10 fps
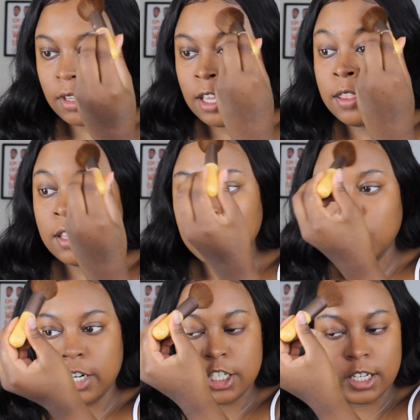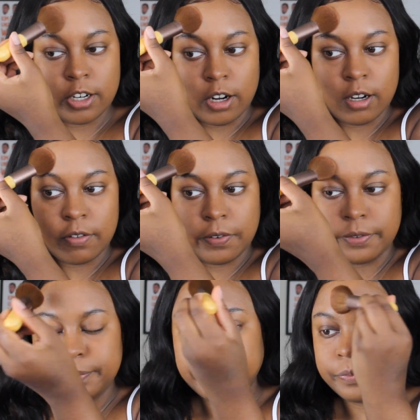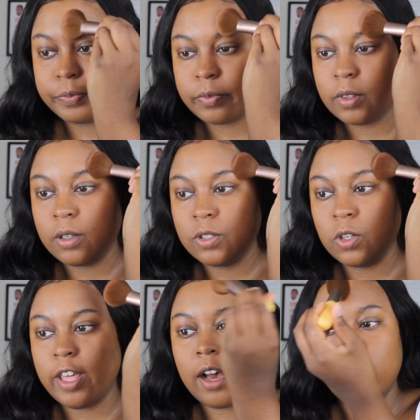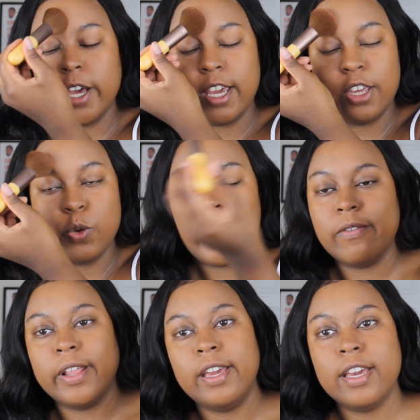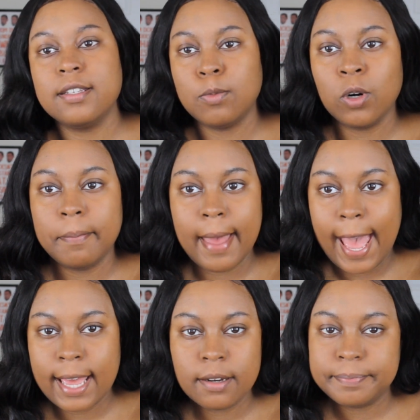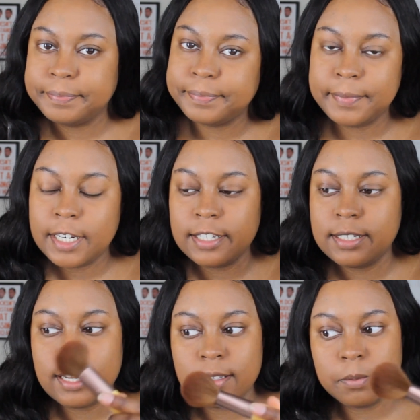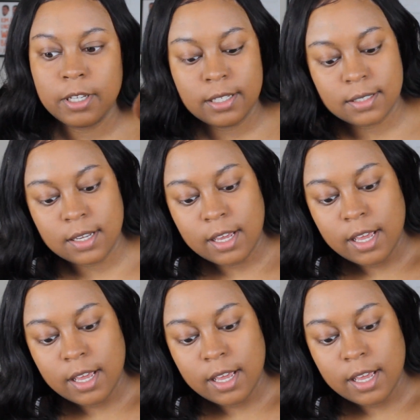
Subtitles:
and then brushing it off. So that way you have, like, it's more matte and it stays in place.